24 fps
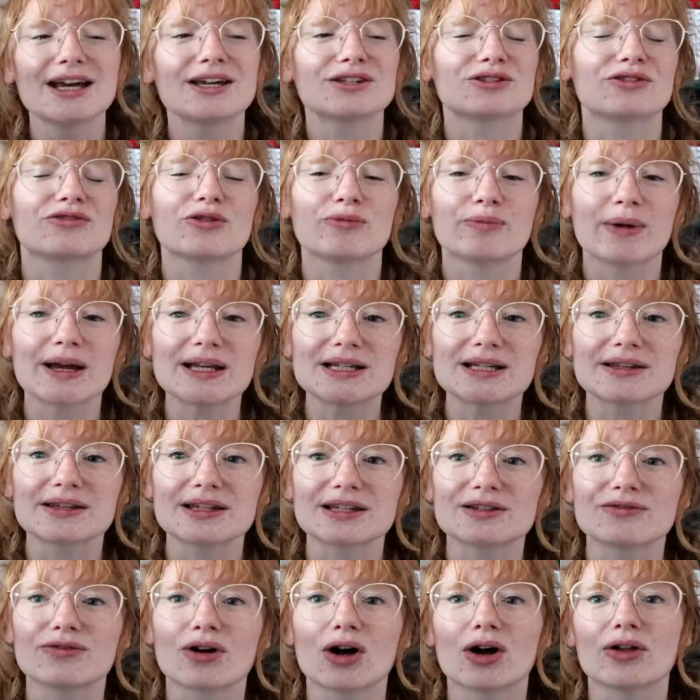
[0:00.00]
So if you made it
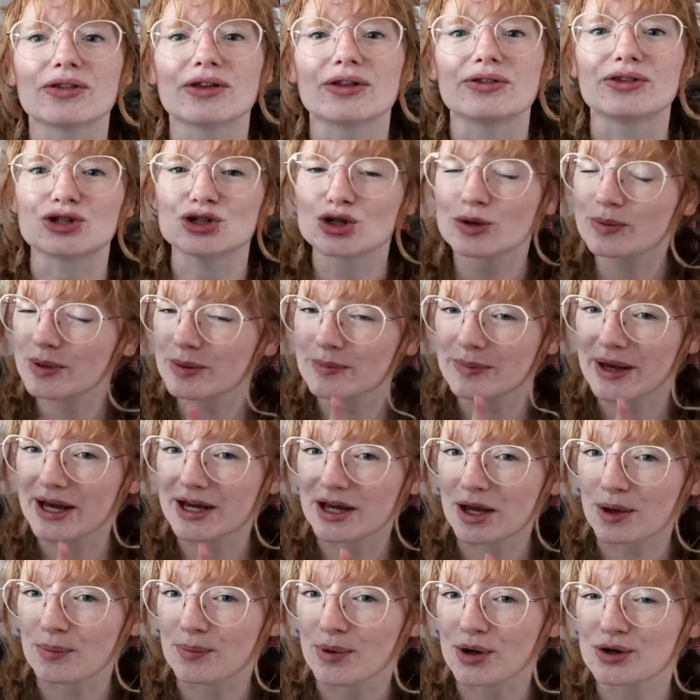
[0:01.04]
this far, then the shopping
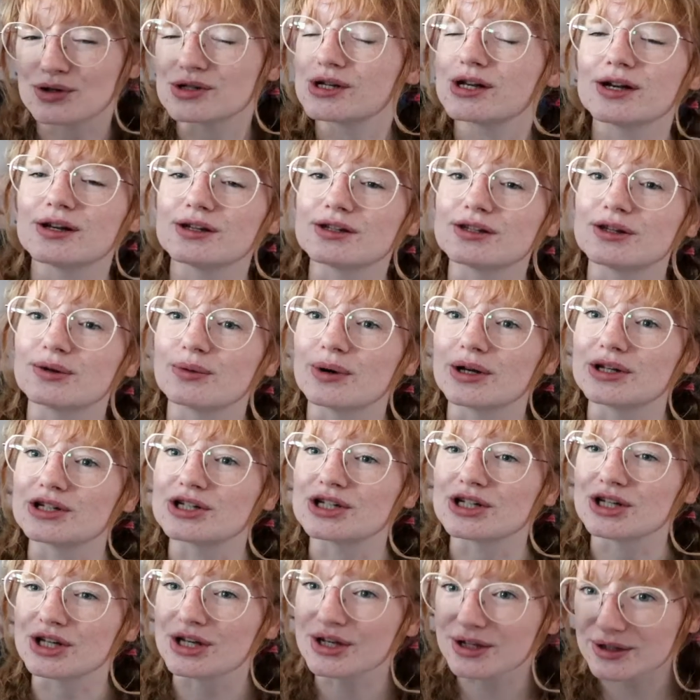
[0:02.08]
bag emoji is the one
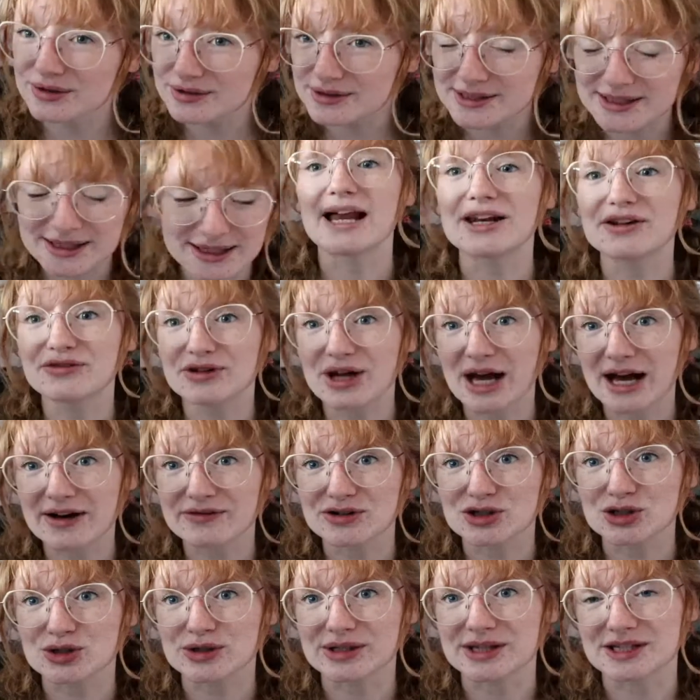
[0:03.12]
to mm. use. And if you
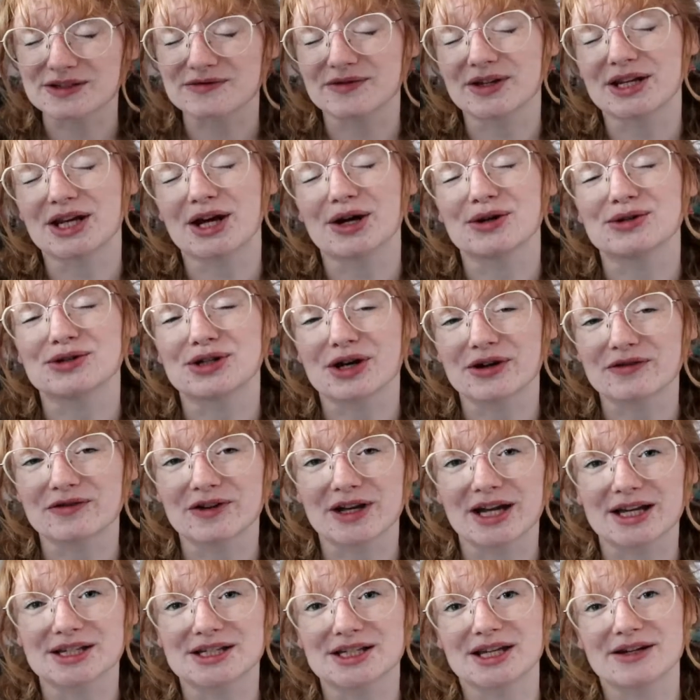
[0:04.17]
have enjoyed this video, don't
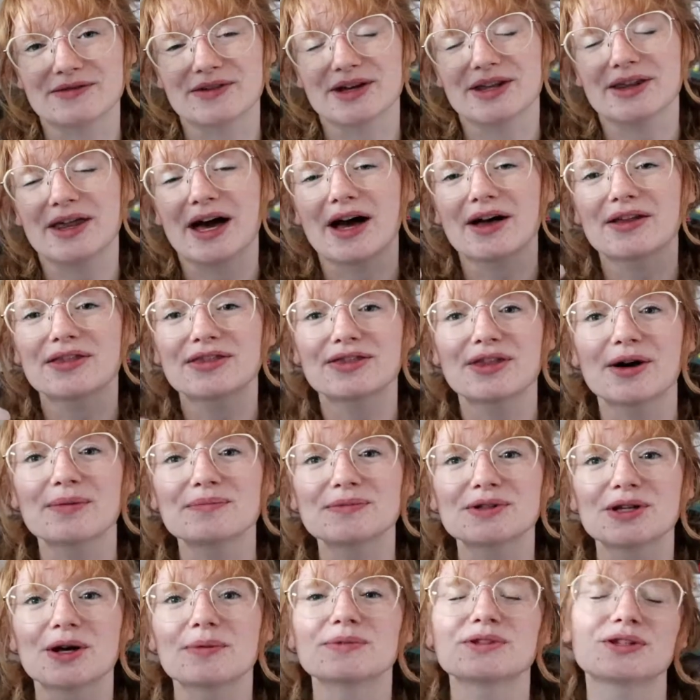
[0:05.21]
forget to give it that
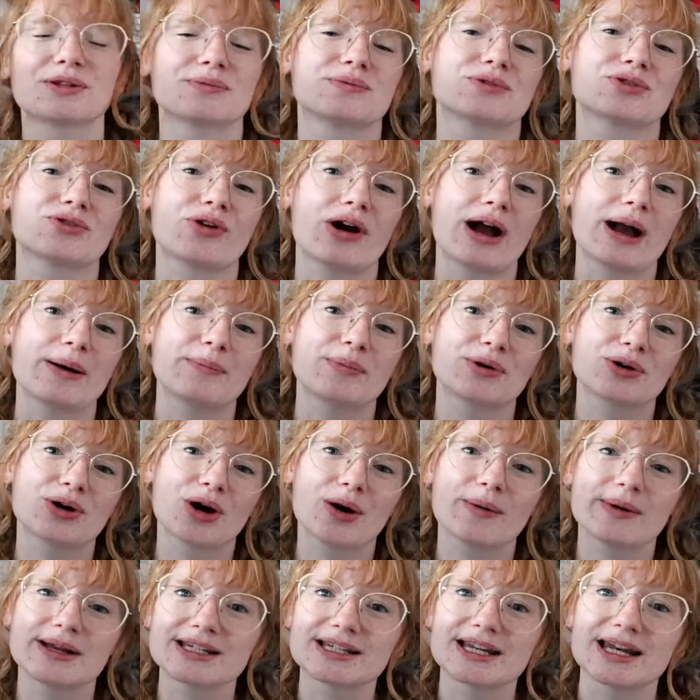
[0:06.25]
thumbs up, subscribe,
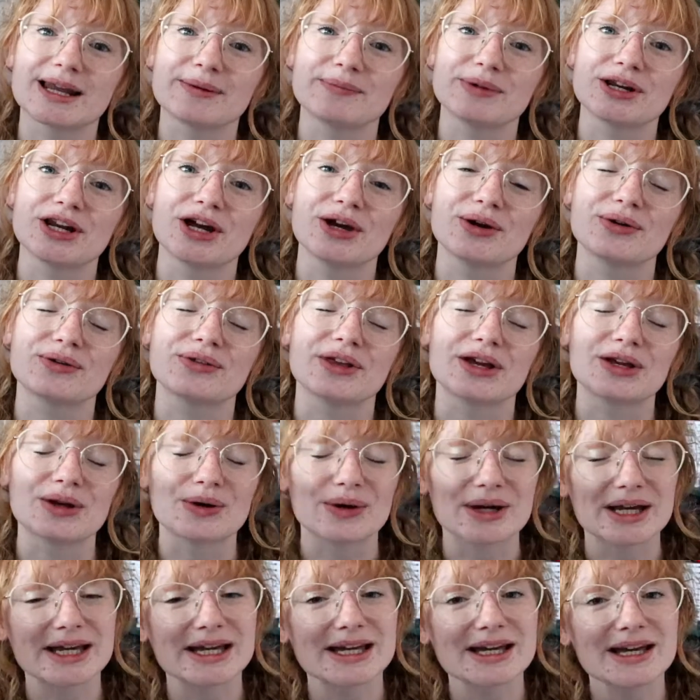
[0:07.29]
comment to let me know that you're
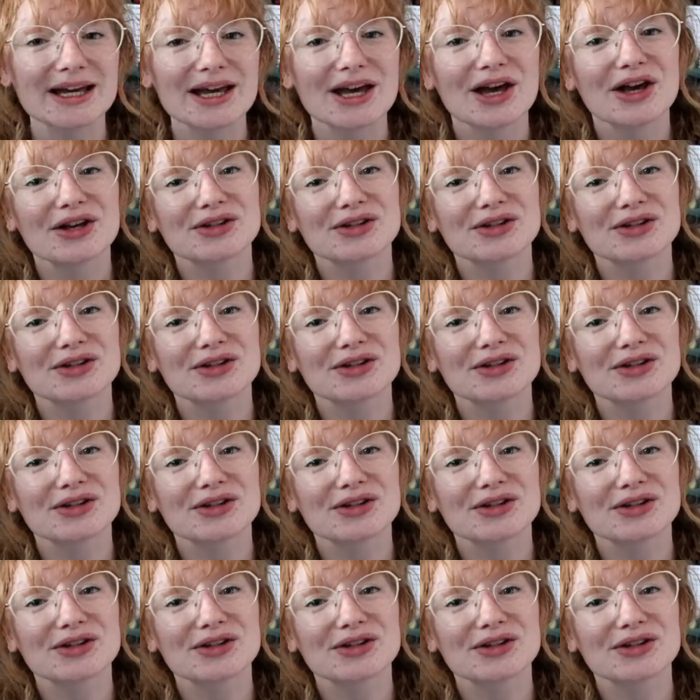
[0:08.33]
here.